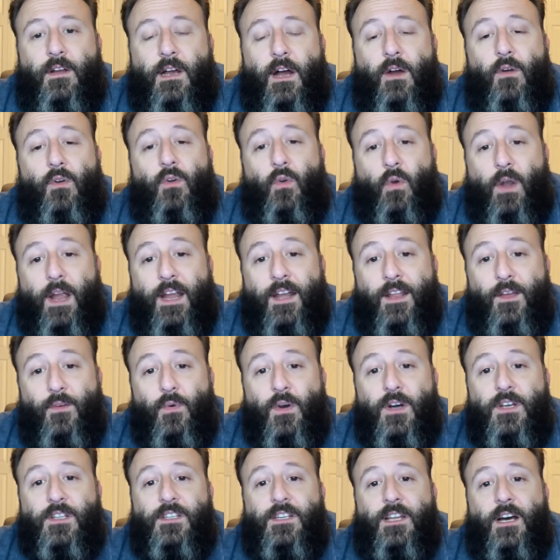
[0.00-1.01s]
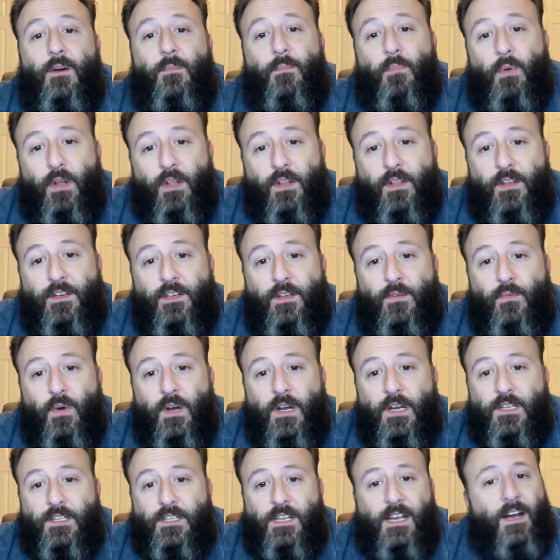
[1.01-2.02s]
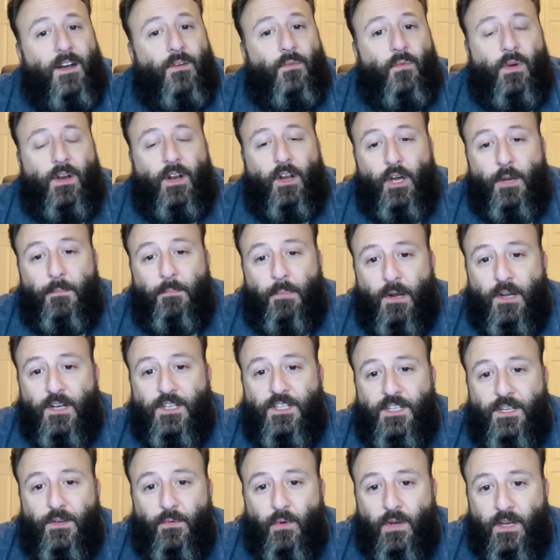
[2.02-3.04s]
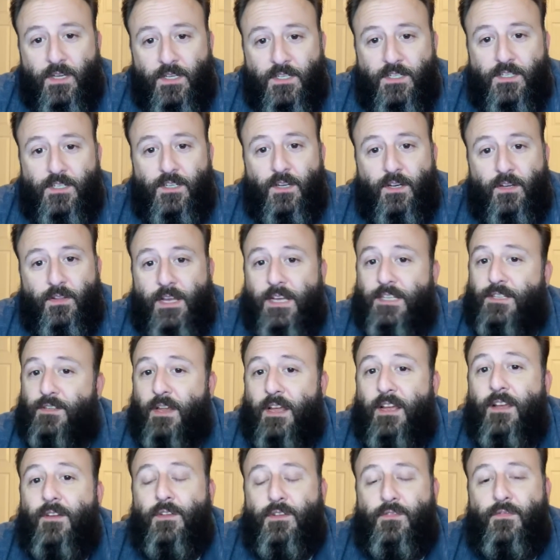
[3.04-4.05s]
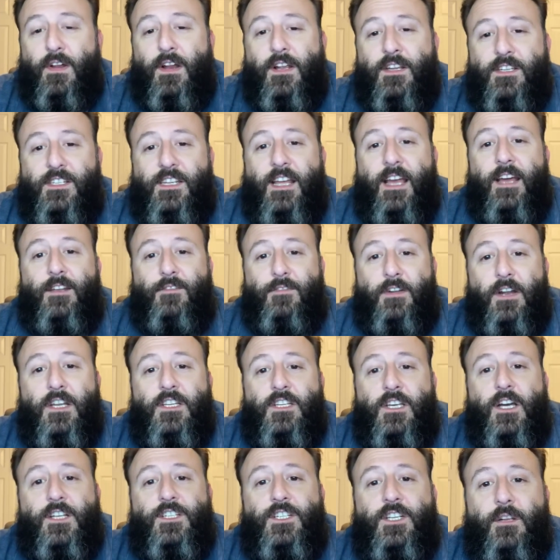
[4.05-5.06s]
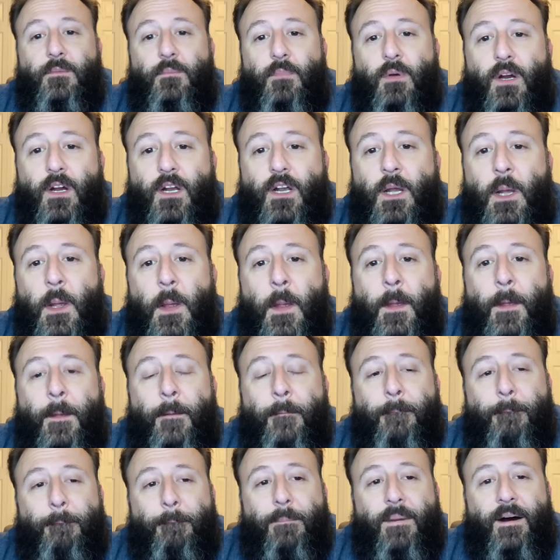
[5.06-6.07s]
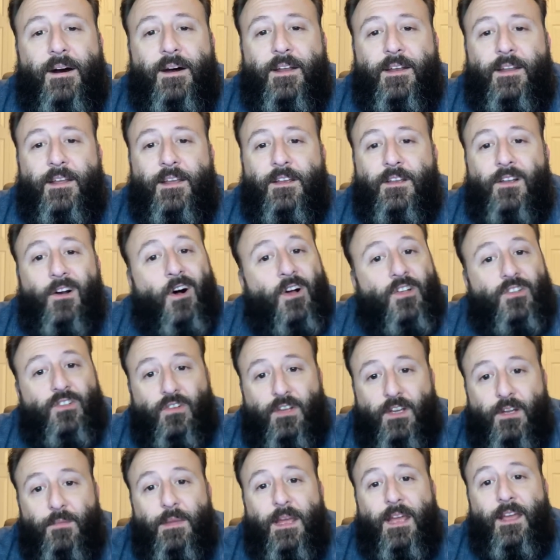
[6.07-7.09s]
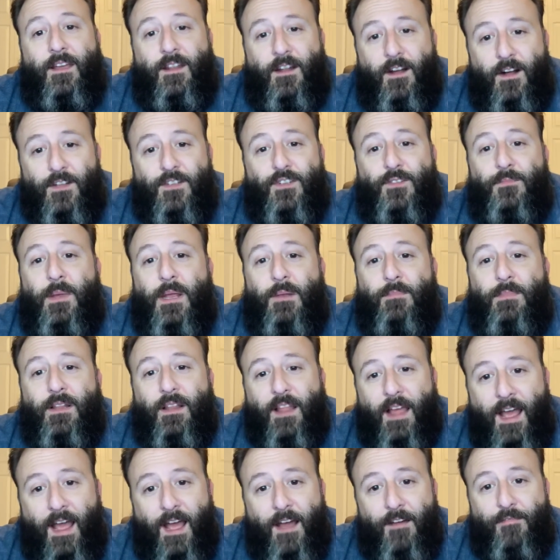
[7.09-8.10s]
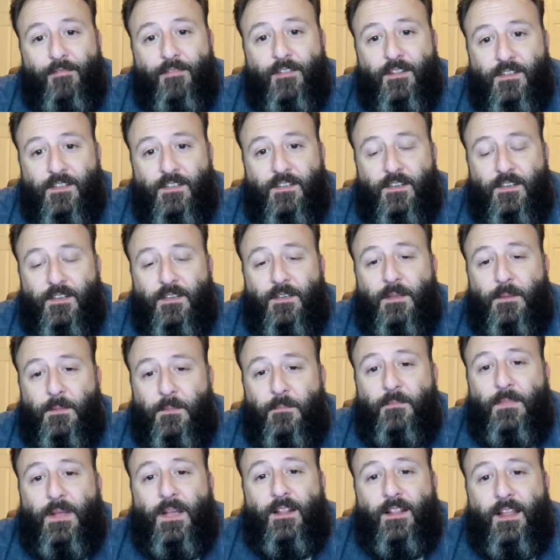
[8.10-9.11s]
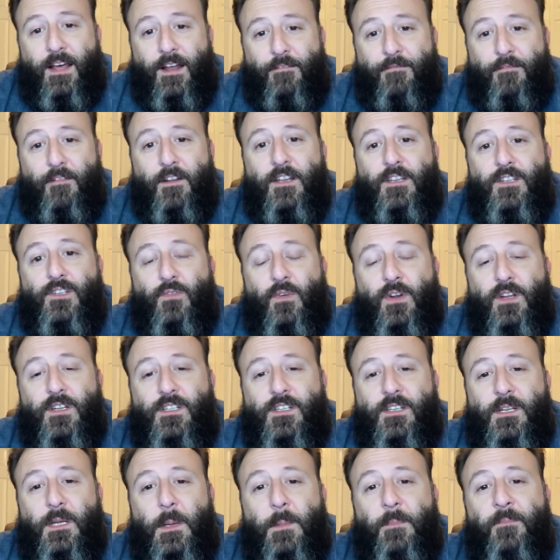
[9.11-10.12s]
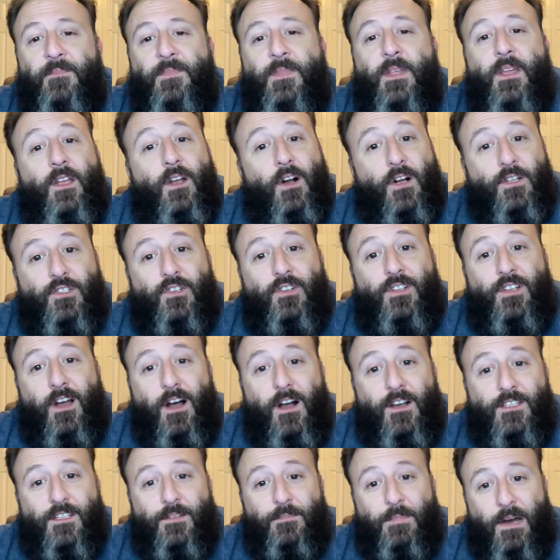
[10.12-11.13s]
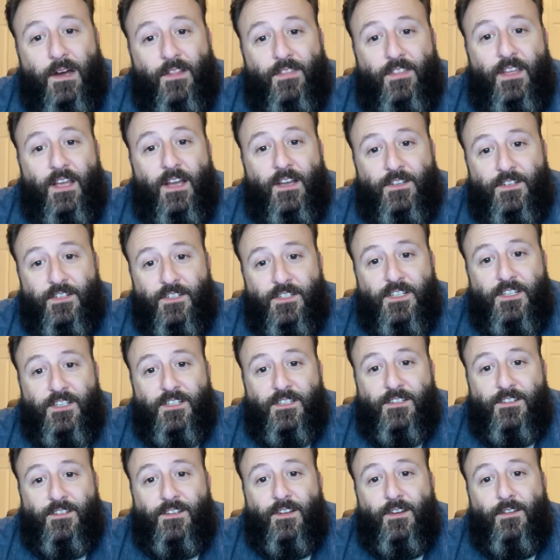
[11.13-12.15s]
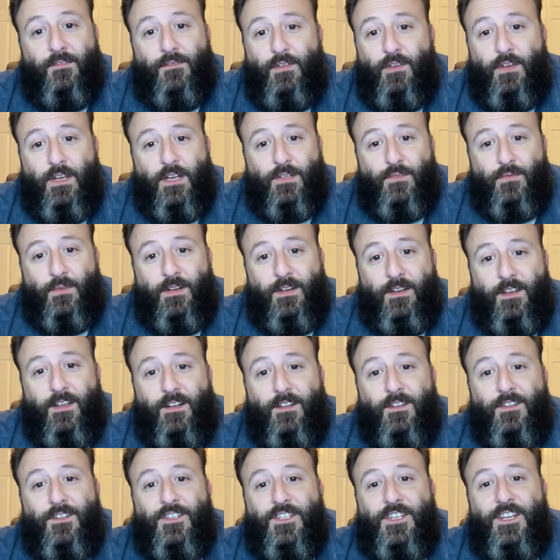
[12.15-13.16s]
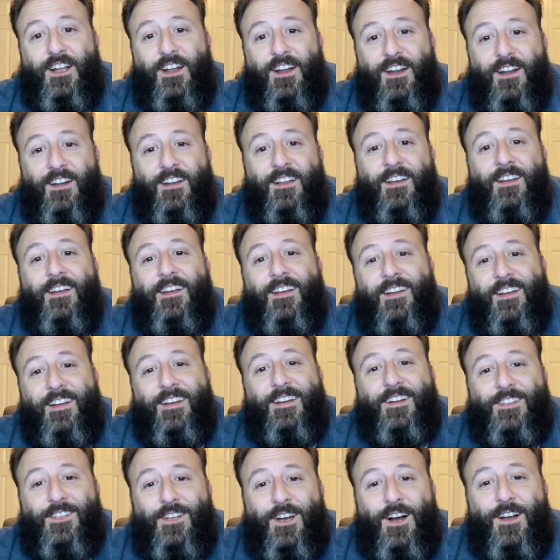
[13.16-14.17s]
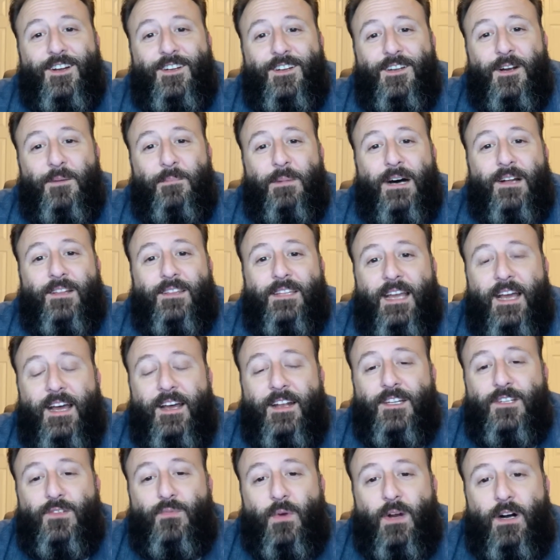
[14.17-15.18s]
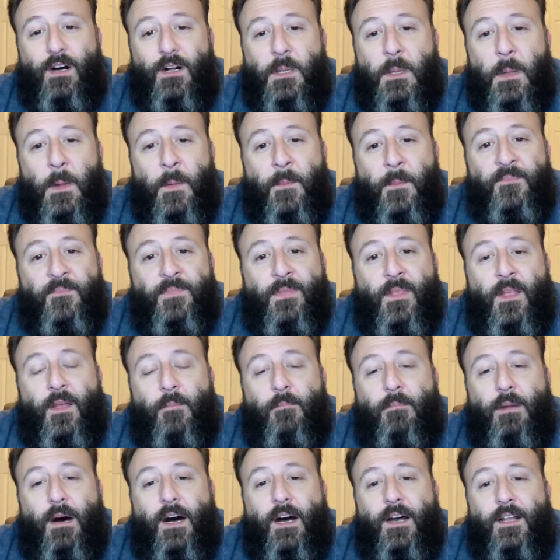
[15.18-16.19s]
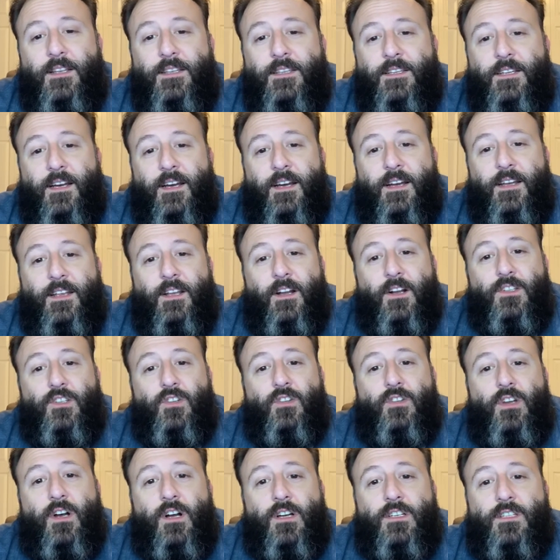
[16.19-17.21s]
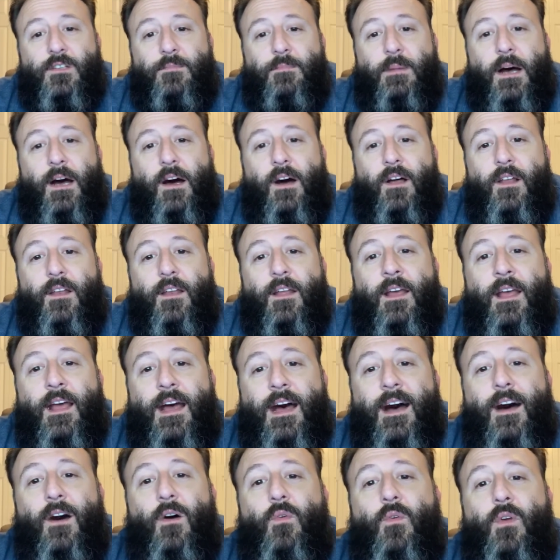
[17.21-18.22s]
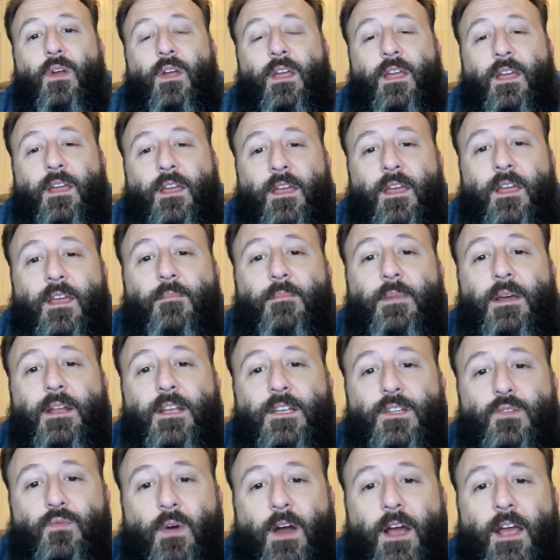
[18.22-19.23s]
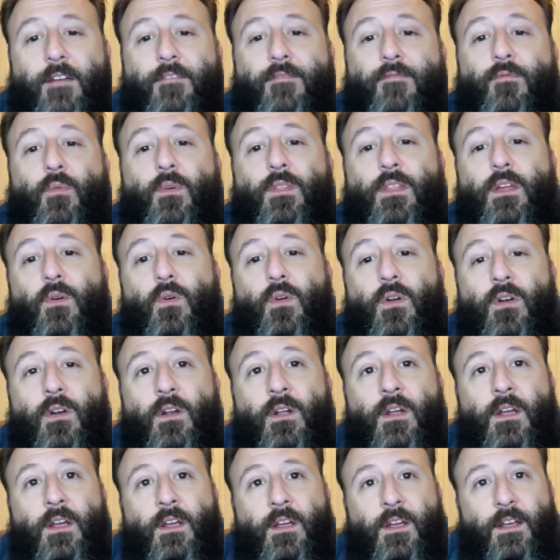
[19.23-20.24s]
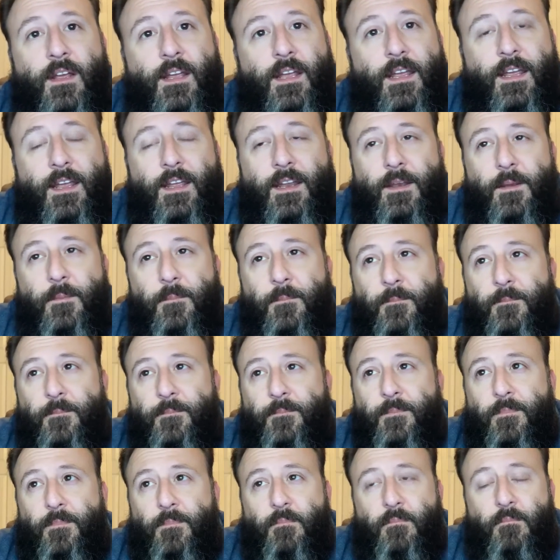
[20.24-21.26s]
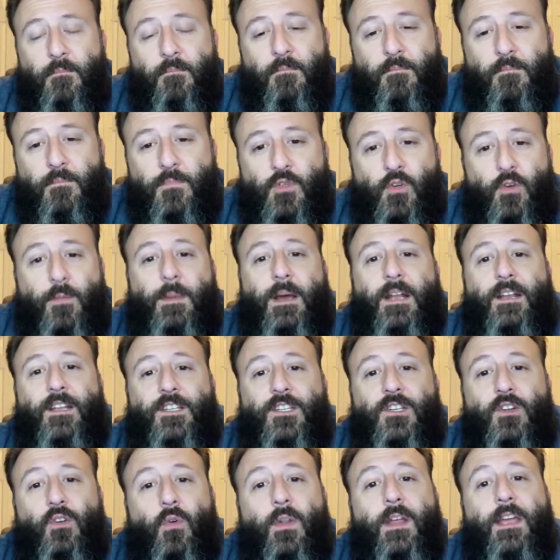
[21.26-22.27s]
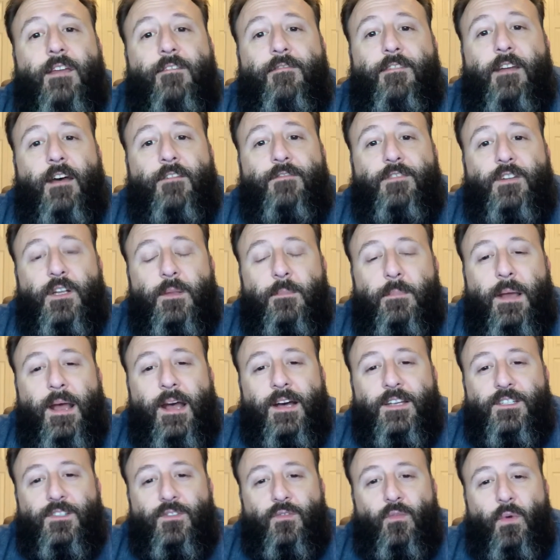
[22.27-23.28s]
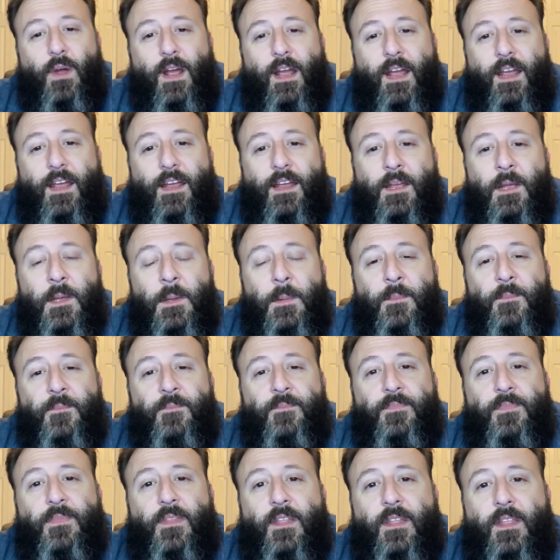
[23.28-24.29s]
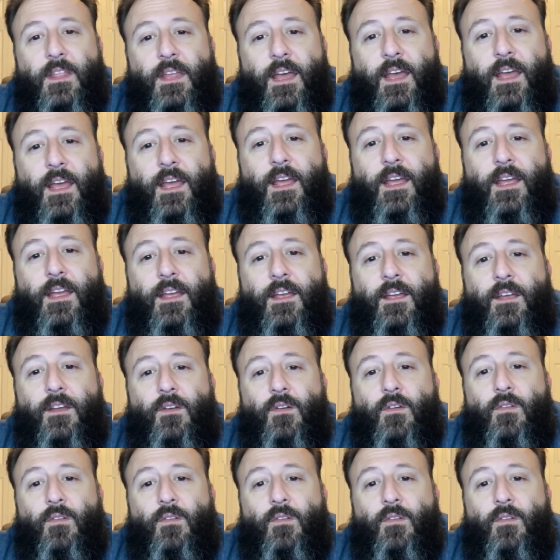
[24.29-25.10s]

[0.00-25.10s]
great he was and how brilliant he was and what a good person he was. So it was very sad, very touching book, but it also made me laugh. It had a lot of funny stories in it. He also talks about The Exorcist, so if you guys want to get a little scared, he'll talk about that as well. But he also talks about how him and his wife, when they were in tremendous grief after he passed away, they